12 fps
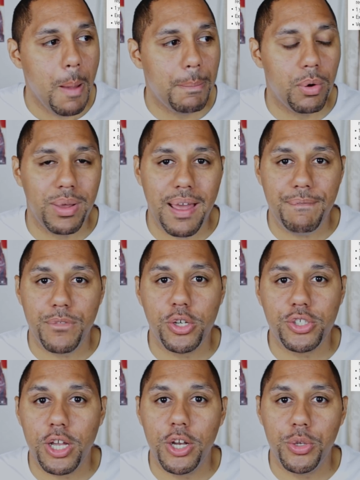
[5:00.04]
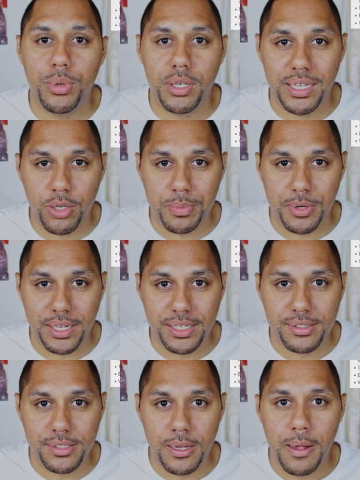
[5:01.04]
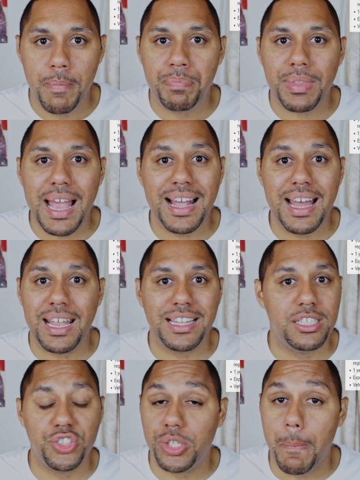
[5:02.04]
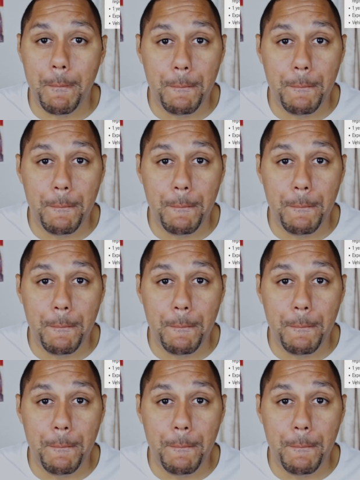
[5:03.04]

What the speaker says: But when I first started doing Uber Eats, I got like just a